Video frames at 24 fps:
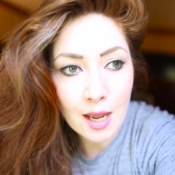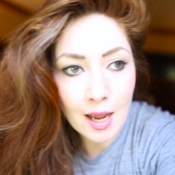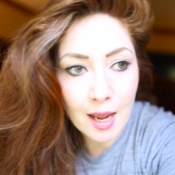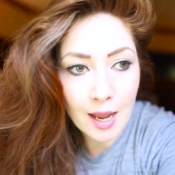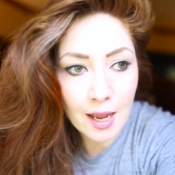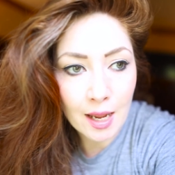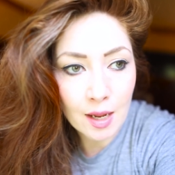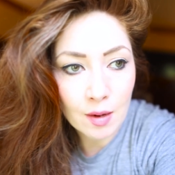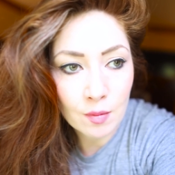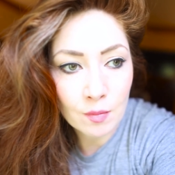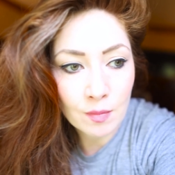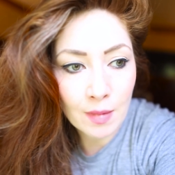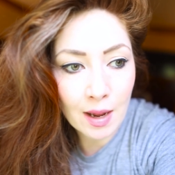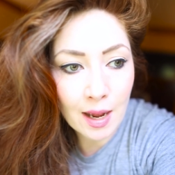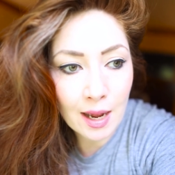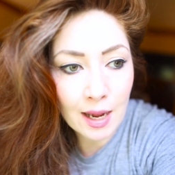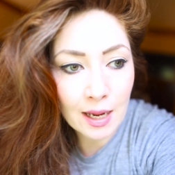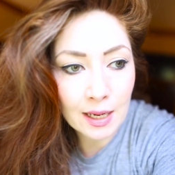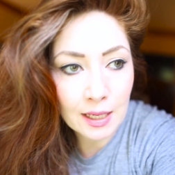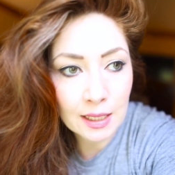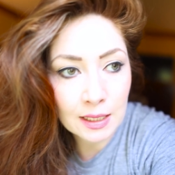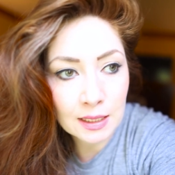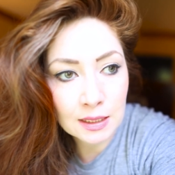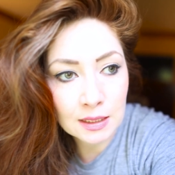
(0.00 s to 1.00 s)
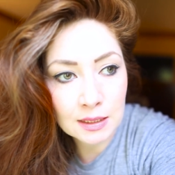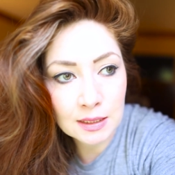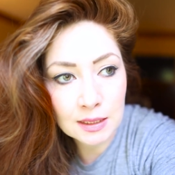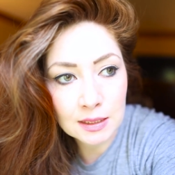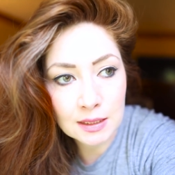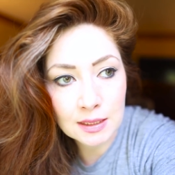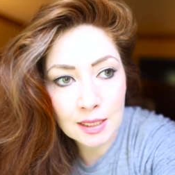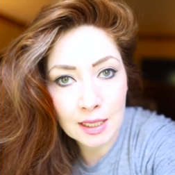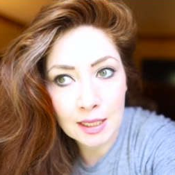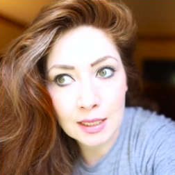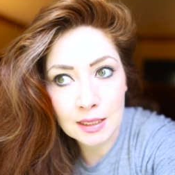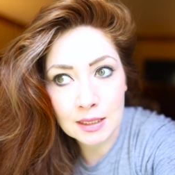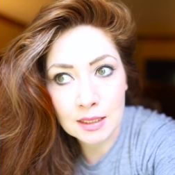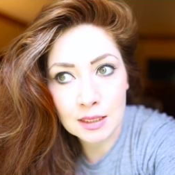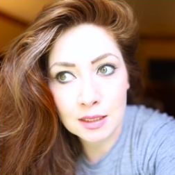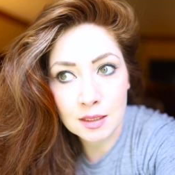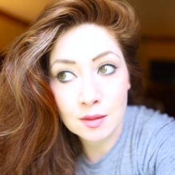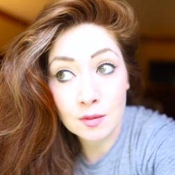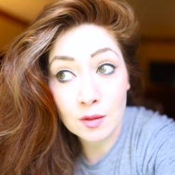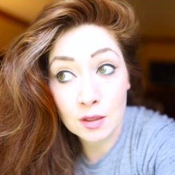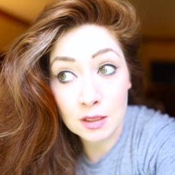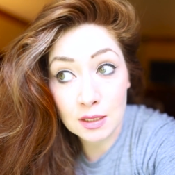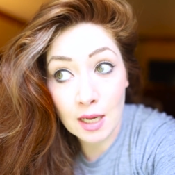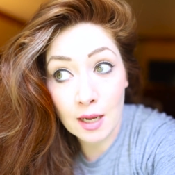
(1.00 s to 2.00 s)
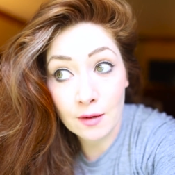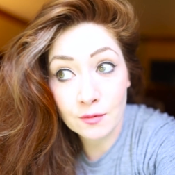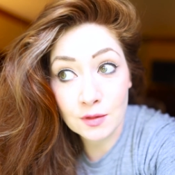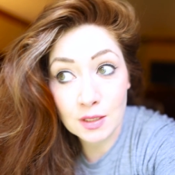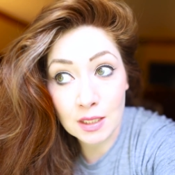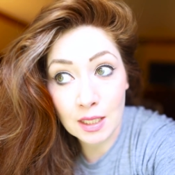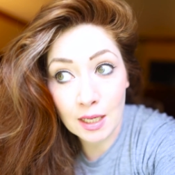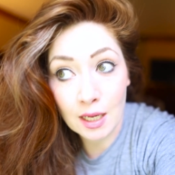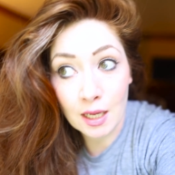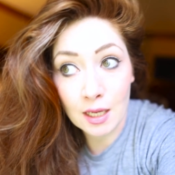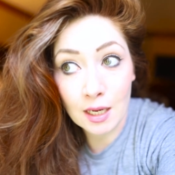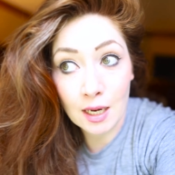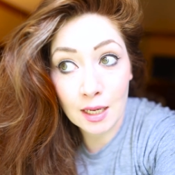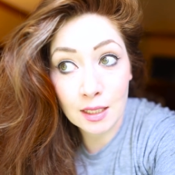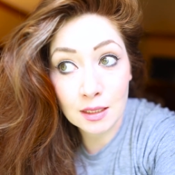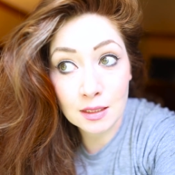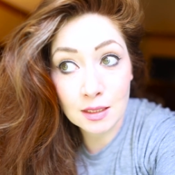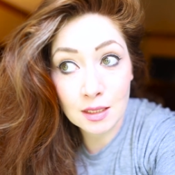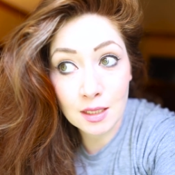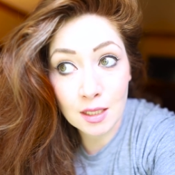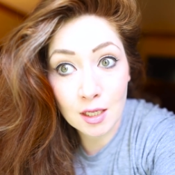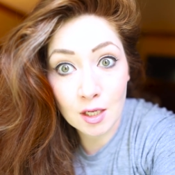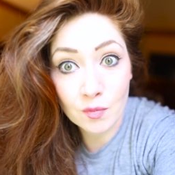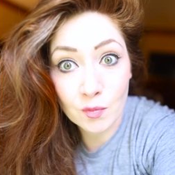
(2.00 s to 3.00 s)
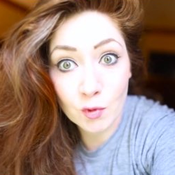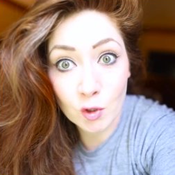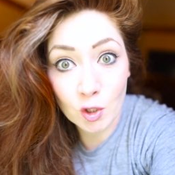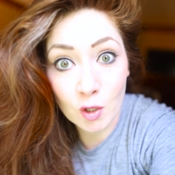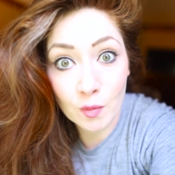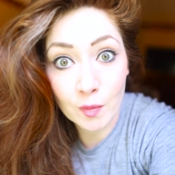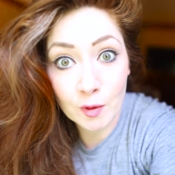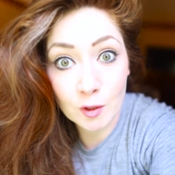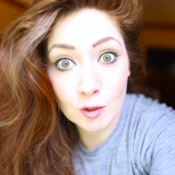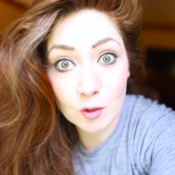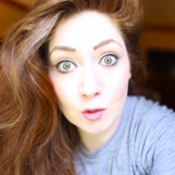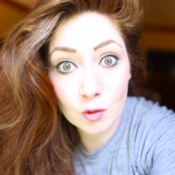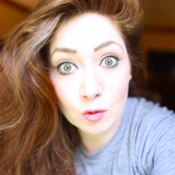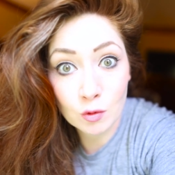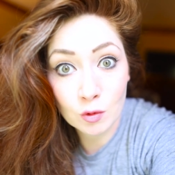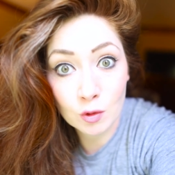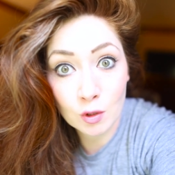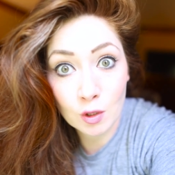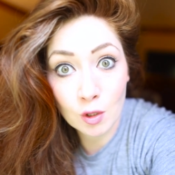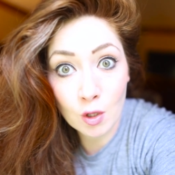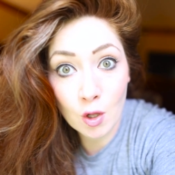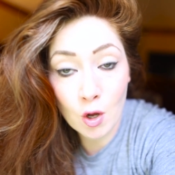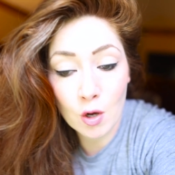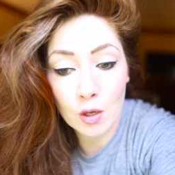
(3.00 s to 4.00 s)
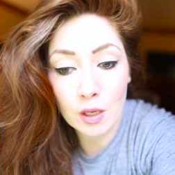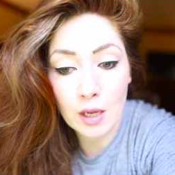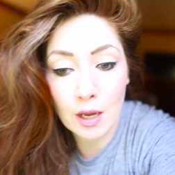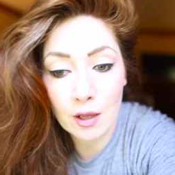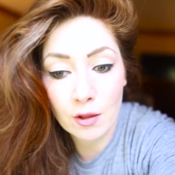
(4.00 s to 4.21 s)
I decided, because I have to get a ride to the airport about 2 o'clock,